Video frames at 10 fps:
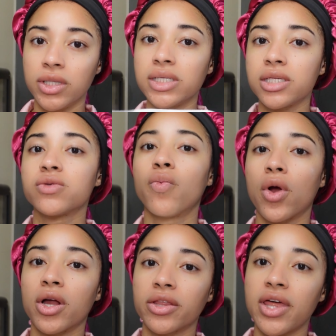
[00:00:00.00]
this is
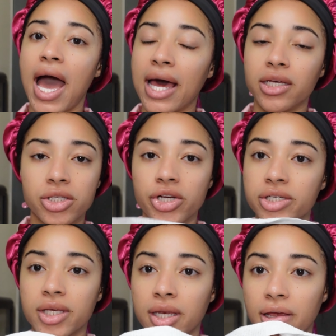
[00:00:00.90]
worth adding to your
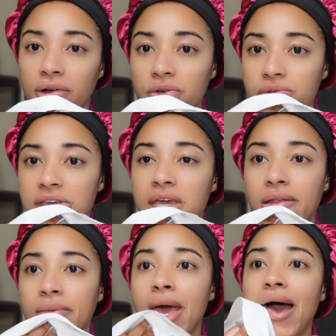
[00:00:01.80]
skincare
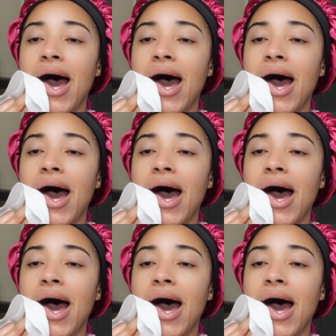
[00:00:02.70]
routine.